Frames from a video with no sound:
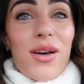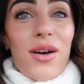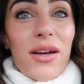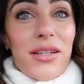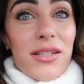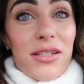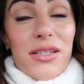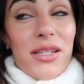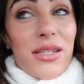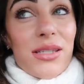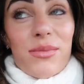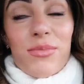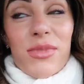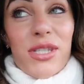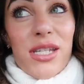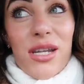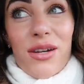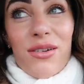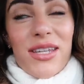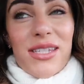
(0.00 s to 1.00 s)
I just did some
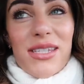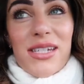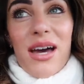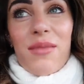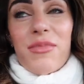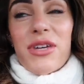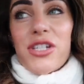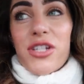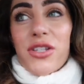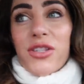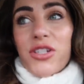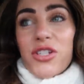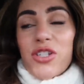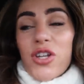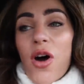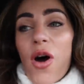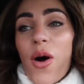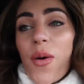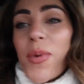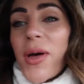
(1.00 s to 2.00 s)
serious damage in the
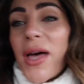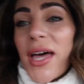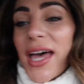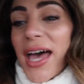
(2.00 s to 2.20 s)
shop,